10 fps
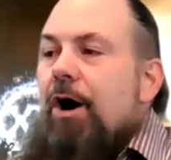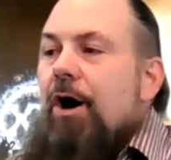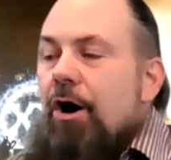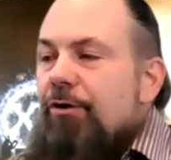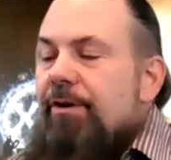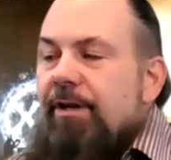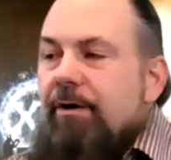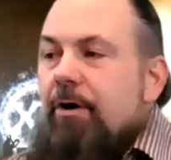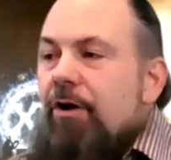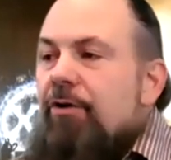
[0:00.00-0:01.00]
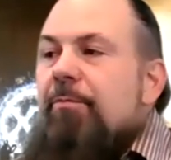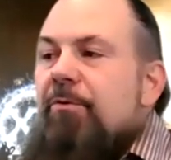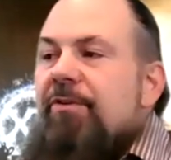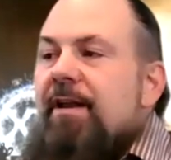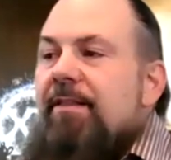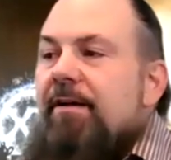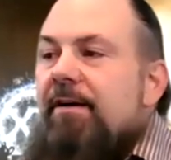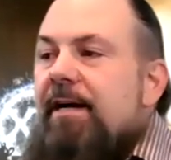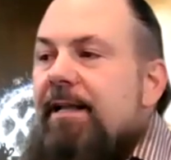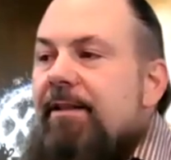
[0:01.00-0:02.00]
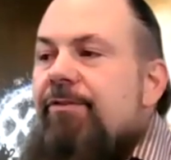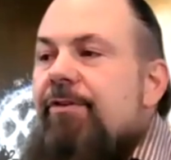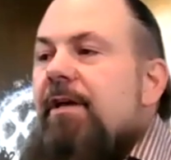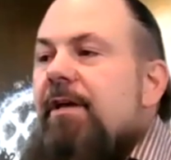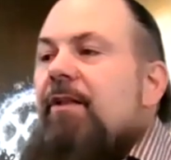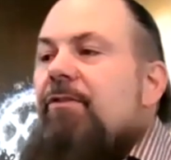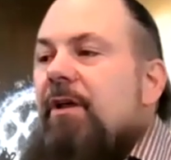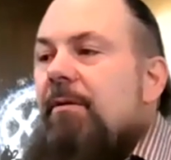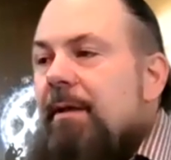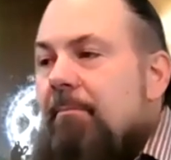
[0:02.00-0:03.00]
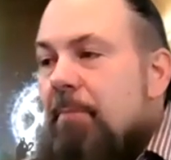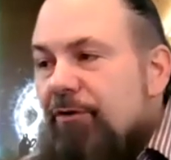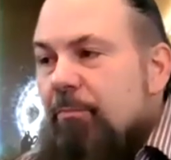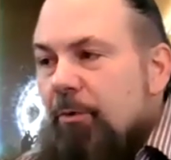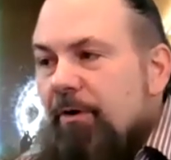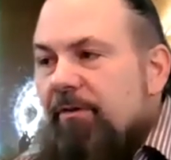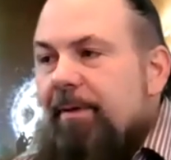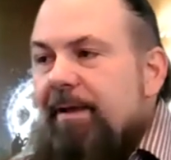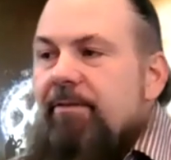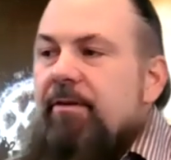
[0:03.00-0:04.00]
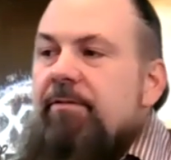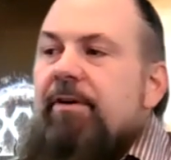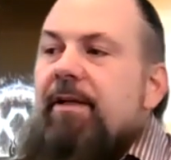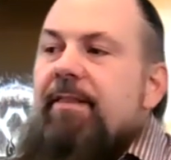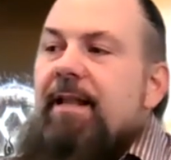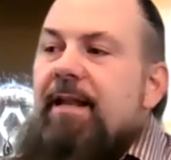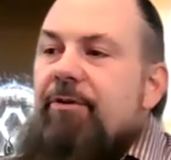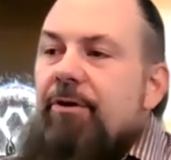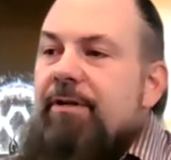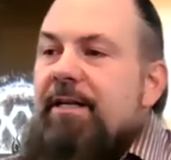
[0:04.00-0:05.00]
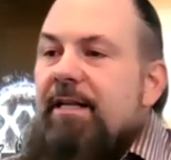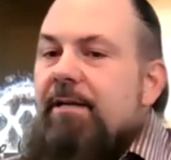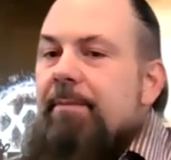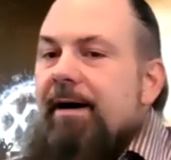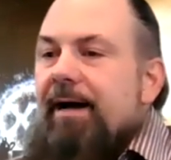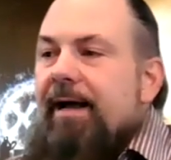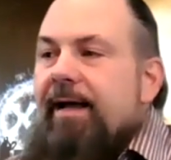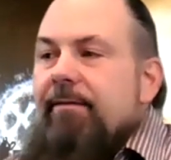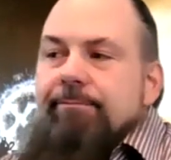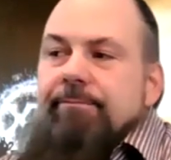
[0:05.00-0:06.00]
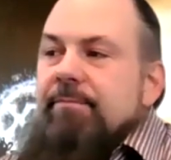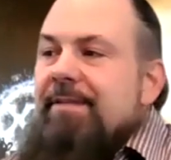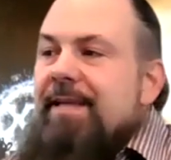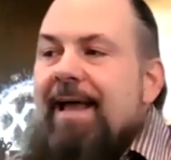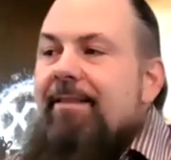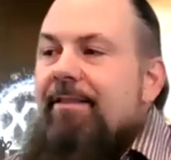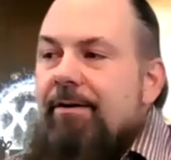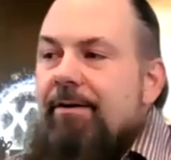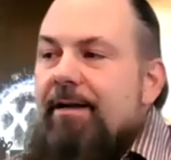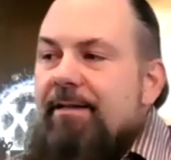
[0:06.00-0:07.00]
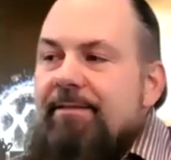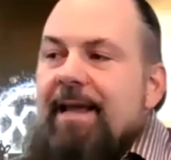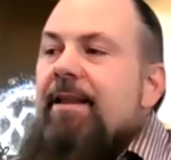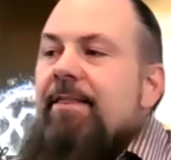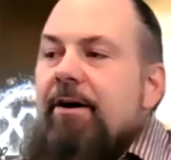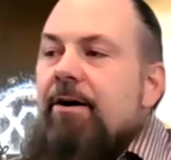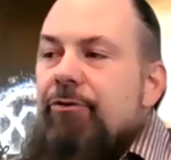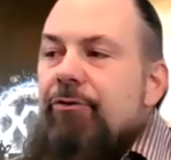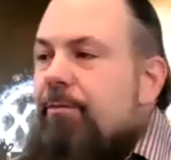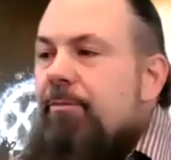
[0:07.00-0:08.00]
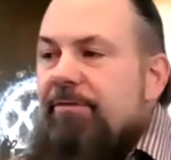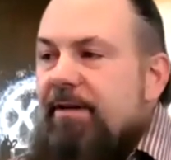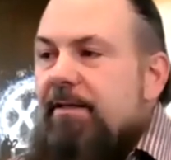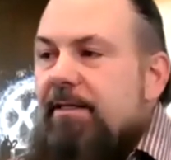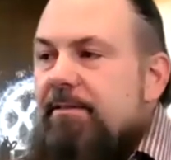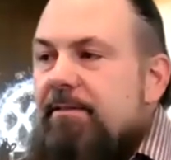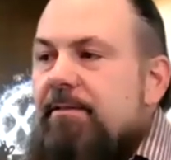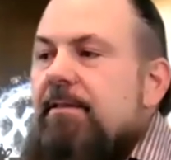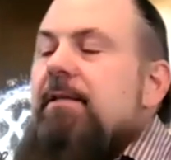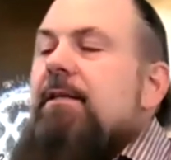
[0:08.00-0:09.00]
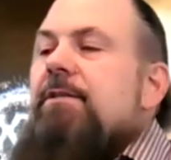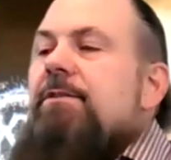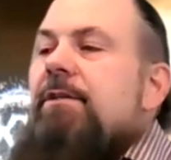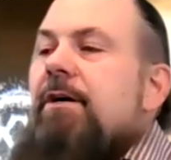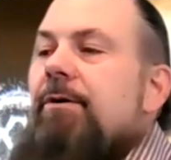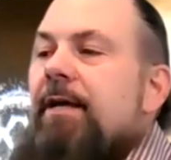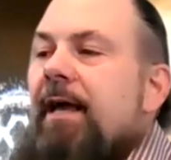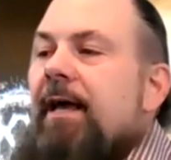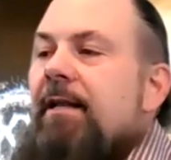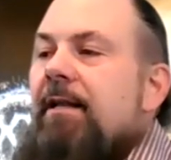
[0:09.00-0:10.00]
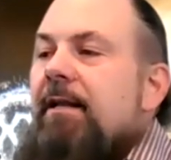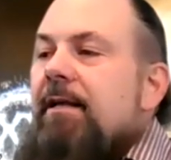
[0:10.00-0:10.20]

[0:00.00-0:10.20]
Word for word: a hundred, you know, one hundred percent of the lights, it's going to be much more expensive than if you only need to buy ten of the light, ten of the one hundred movie lights. So again,